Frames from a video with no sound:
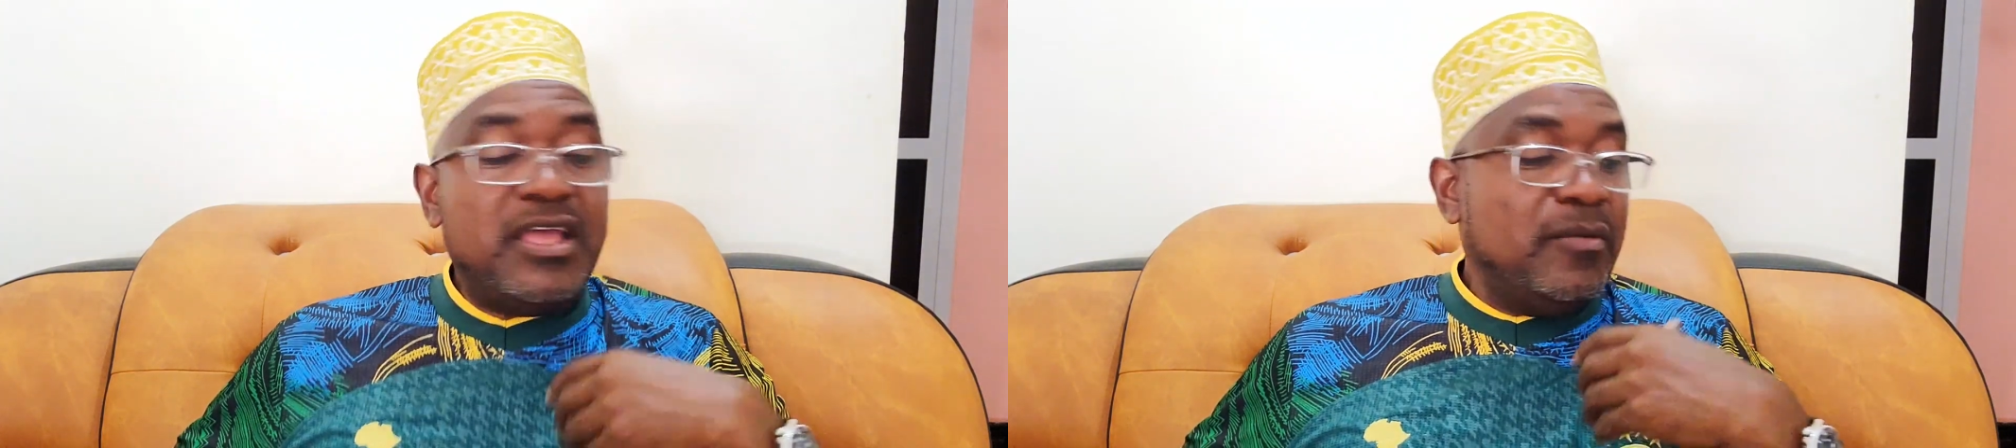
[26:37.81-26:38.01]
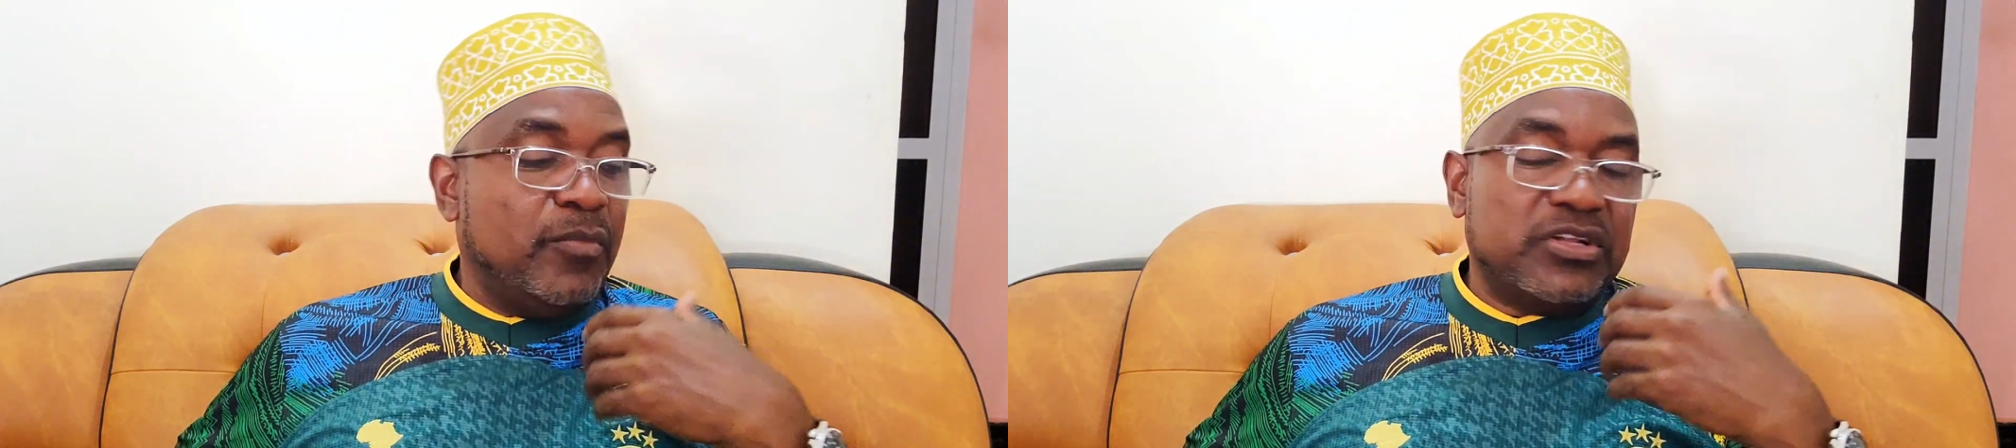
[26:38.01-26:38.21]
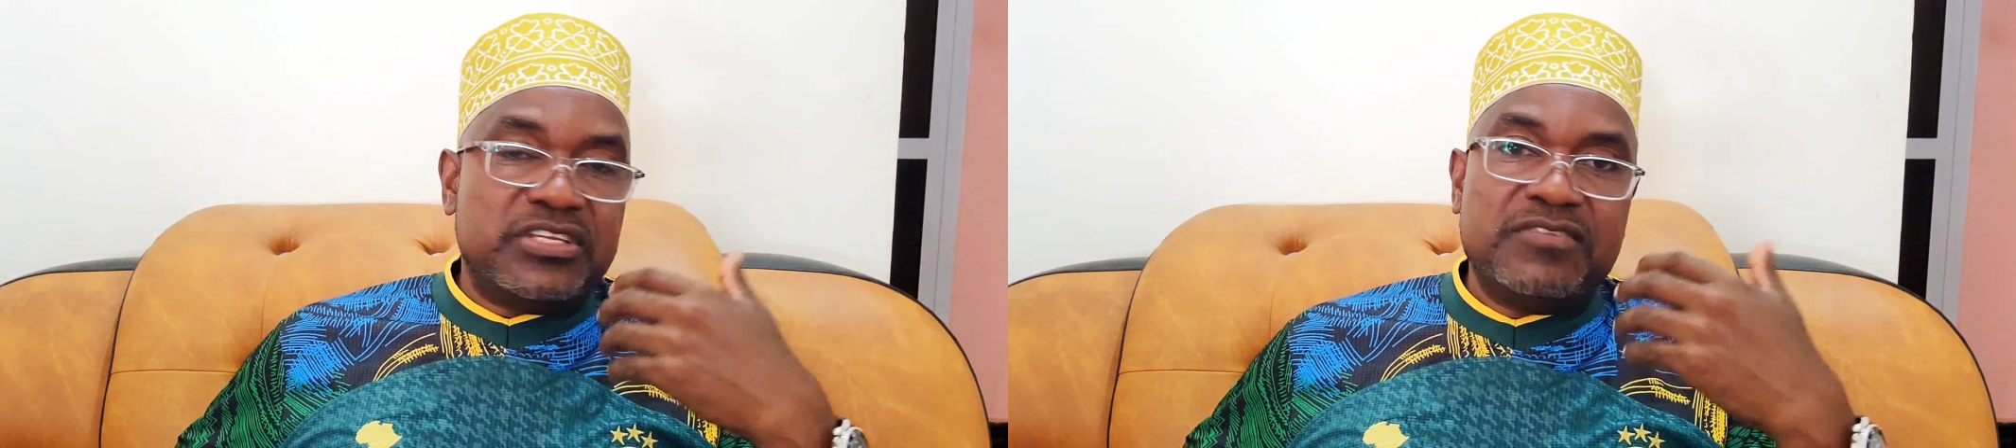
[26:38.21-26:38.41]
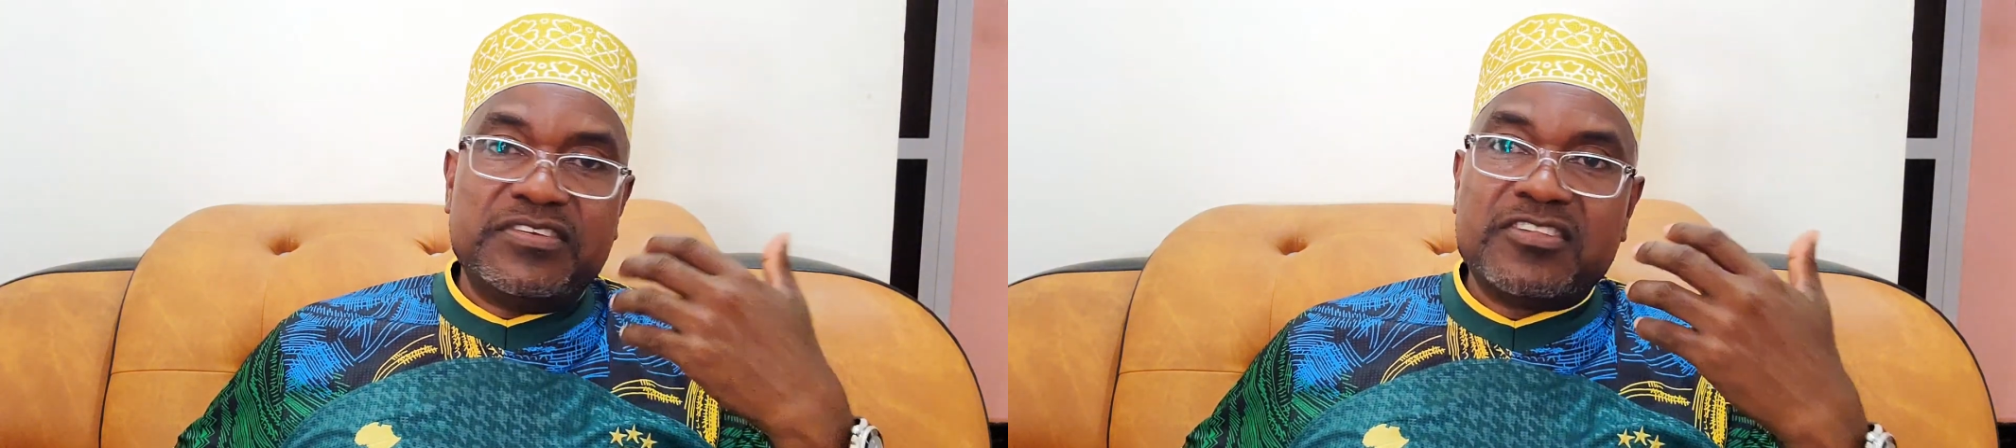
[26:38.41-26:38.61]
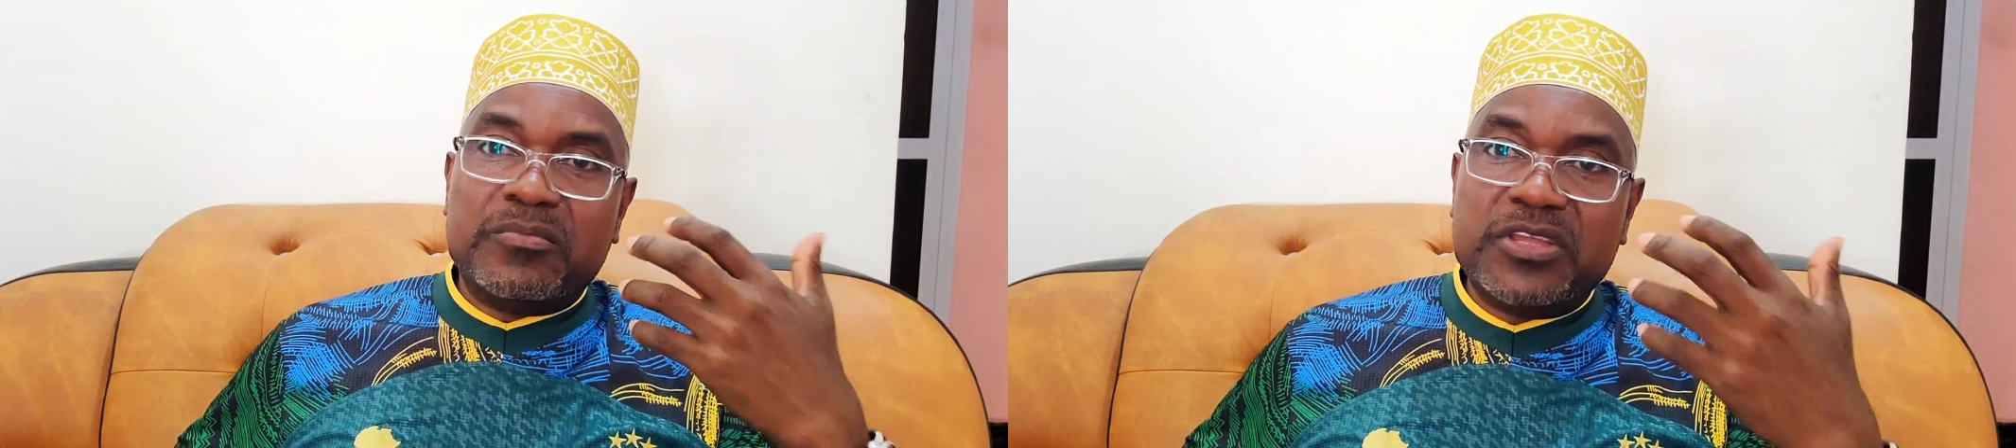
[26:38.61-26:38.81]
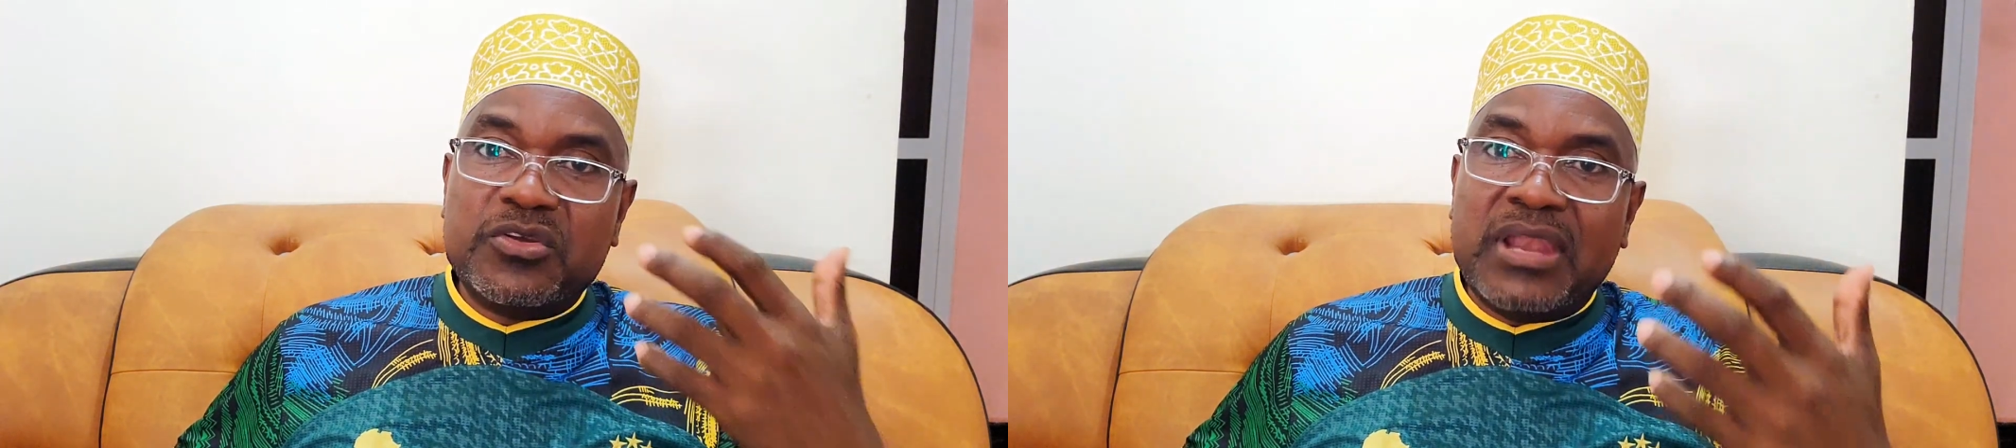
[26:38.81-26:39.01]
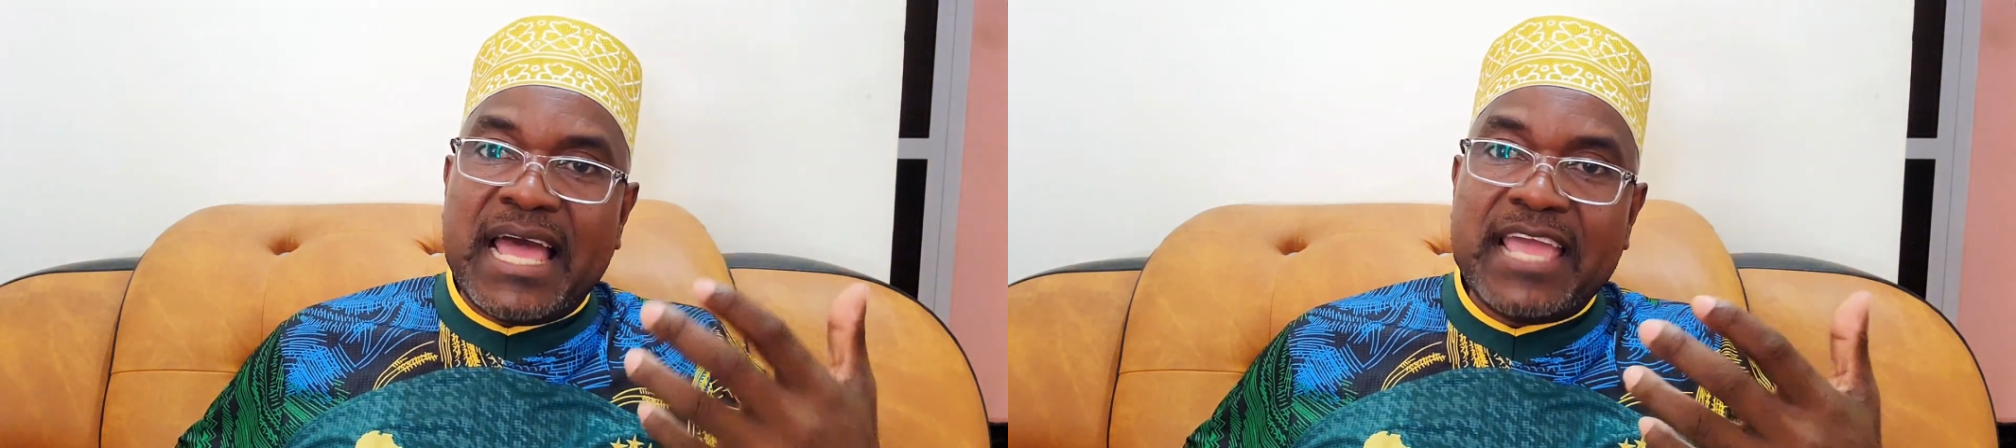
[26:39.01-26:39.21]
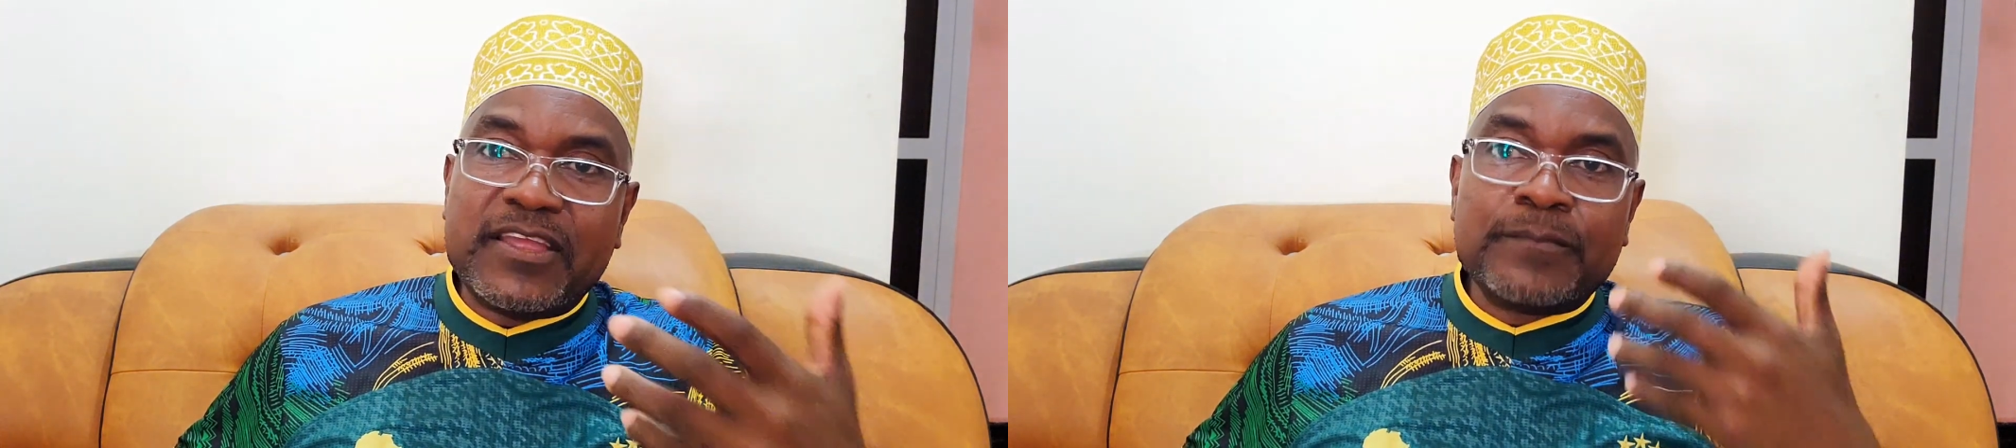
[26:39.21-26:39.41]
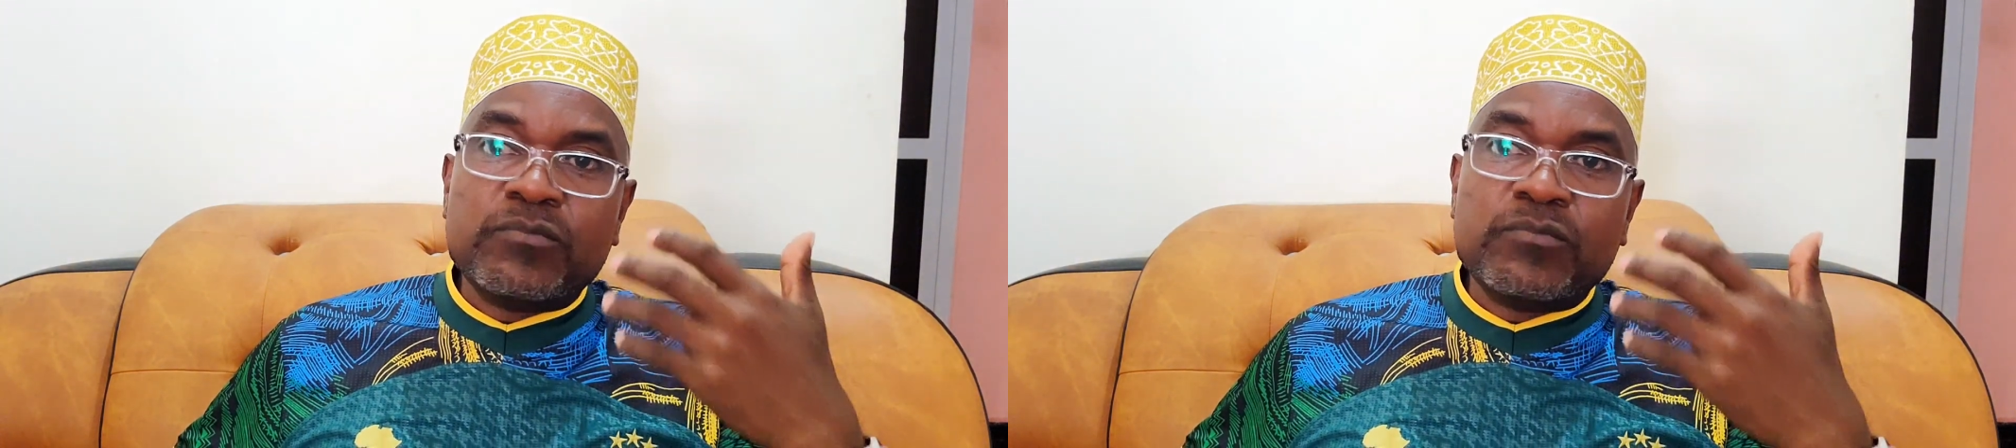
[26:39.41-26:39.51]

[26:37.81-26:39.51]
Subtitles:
But if it's something you like,